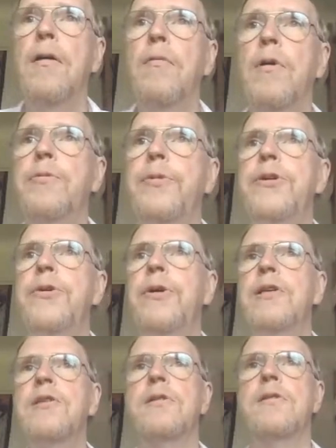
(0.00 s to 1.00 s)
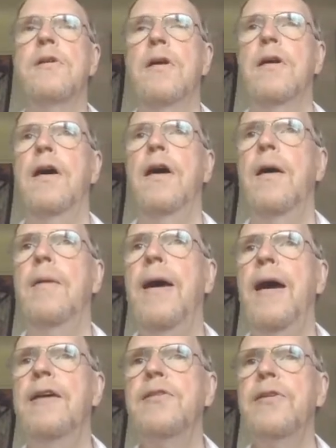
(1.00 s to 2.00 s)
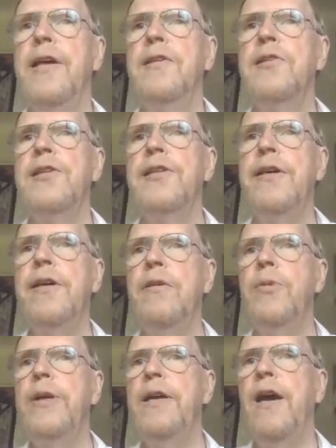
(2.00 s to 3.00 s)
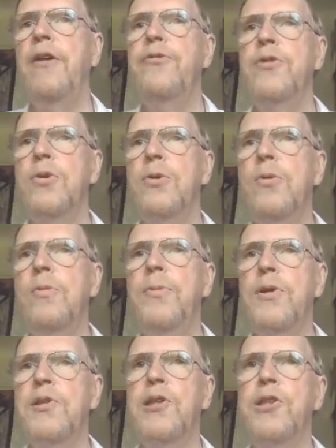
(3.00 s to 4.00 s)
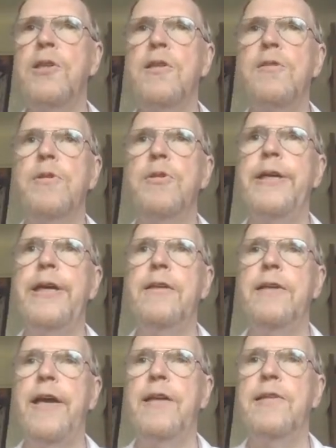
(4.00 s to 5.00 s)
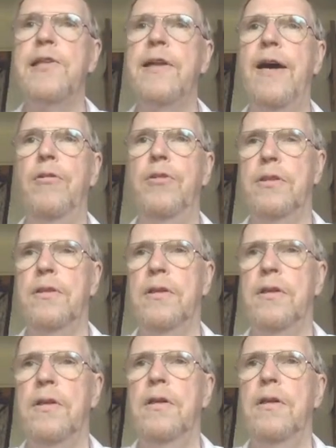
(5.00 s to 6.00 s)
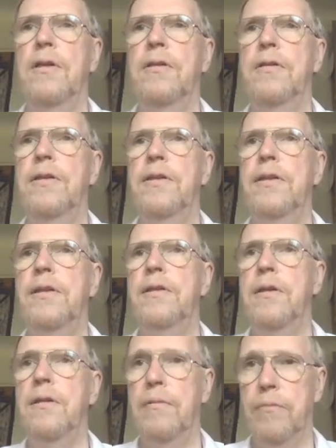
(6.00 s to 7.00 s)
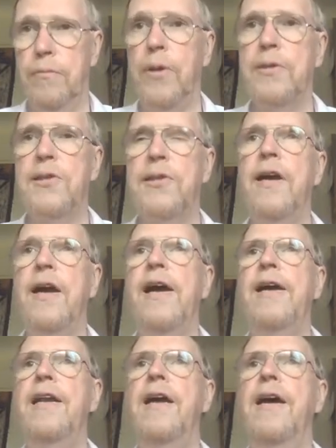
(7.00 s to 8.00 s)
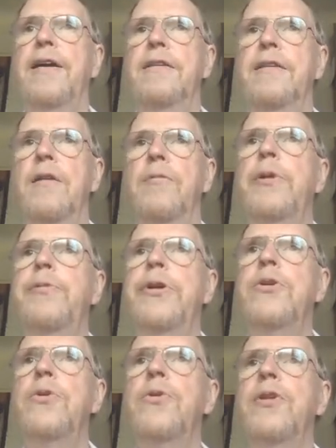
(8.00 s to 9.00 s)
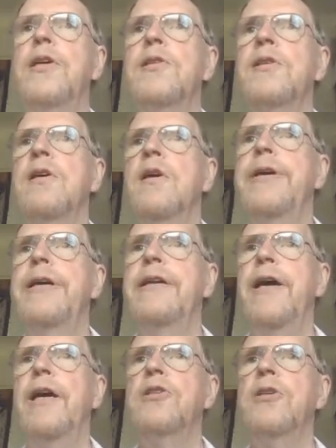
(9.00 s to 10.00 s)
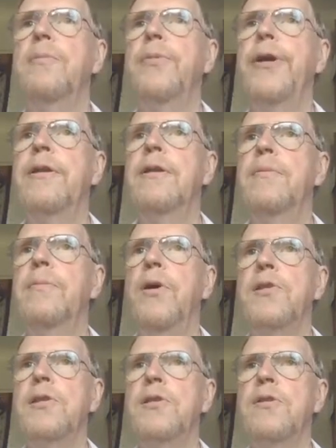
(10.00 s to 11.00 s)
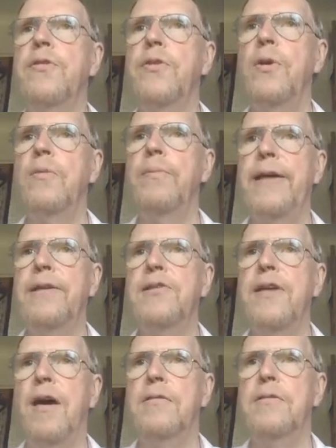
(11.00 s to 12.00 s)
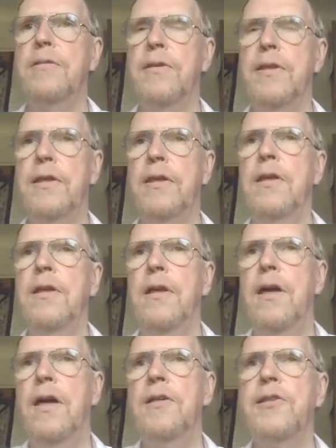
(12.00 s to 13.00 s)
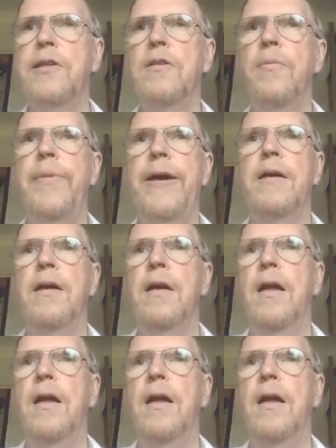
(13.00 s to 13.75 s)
What we do is, as you can see here, we have two positions which we can cancel out, the ones that are highlighted. And when we do this, we can actually bring the deposits of non-banks down to the central bank